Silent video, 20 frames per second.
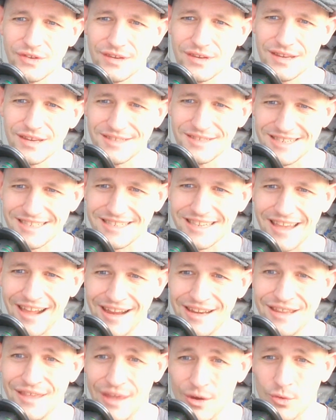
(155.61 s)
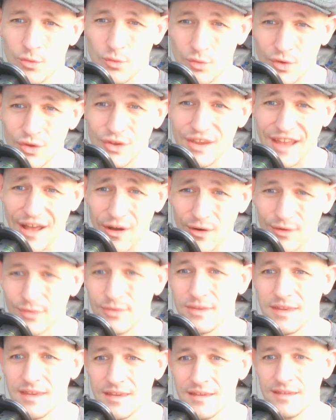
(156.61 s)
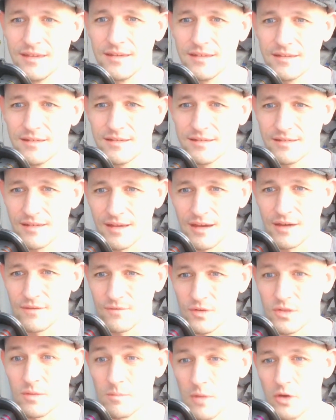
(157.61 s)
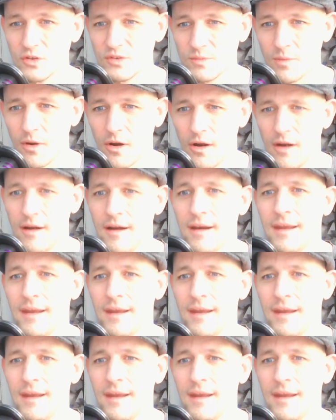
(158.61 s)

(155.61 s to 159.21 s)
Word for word: in society that were really healthy uh, for the most part.